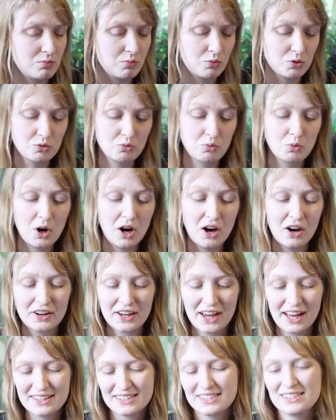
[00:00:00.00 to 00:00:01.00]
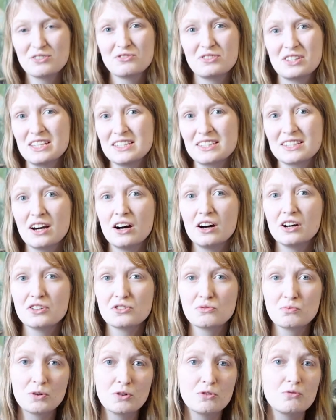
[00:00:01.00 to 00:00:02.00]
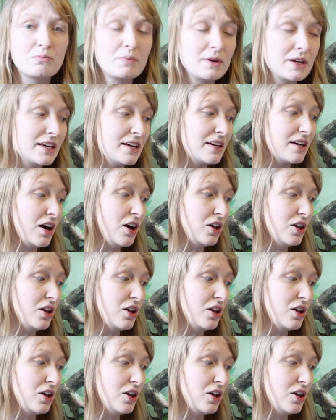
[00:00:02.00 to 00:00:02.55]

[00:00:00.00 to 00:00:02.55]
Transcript: would work and so these guys will be